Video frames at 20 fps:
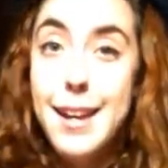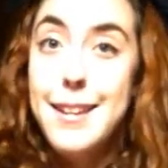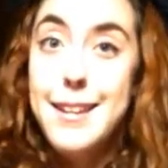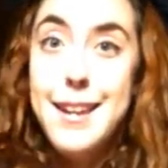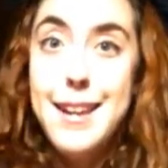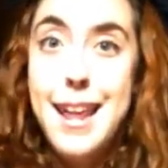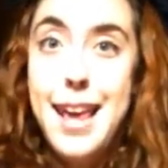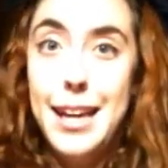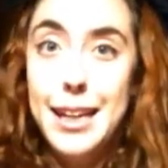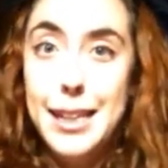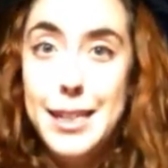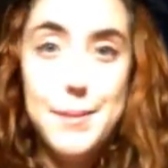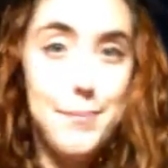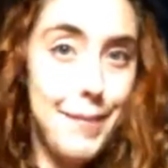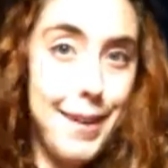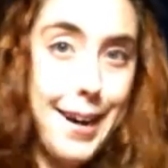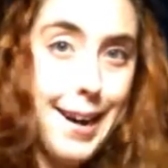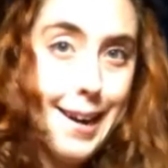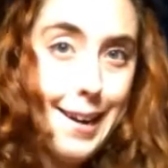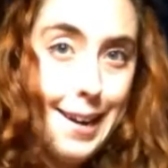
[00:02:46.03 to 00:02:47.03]
The next
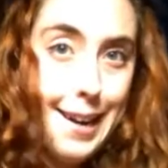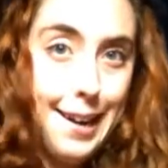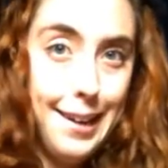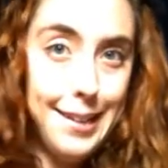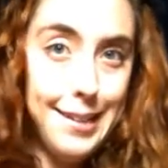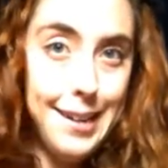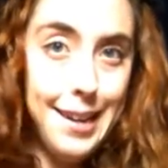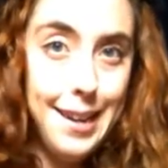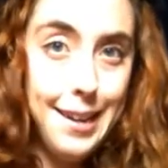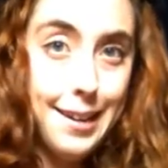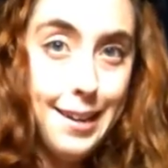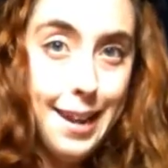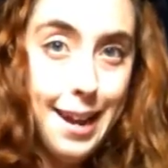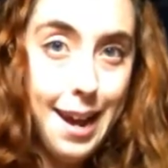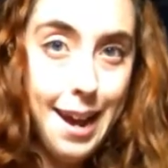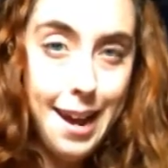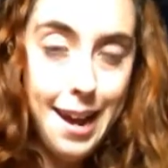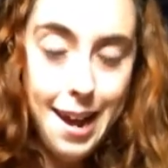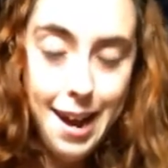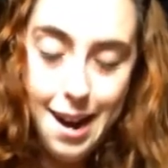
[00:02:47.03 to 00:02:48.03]
product
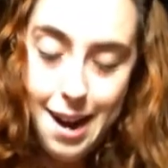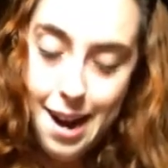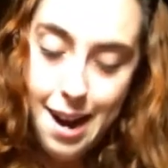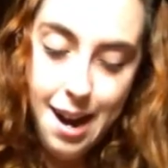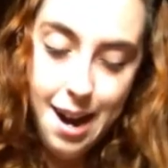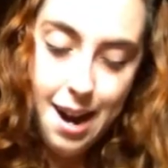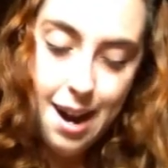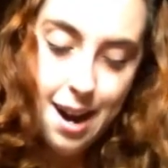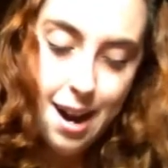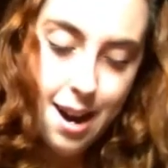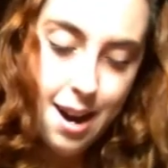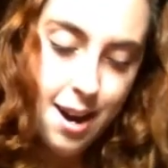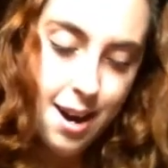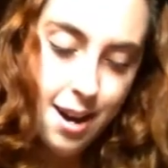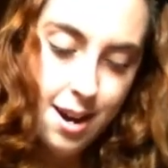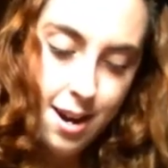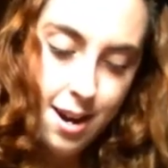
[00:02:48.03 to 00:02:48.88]
that I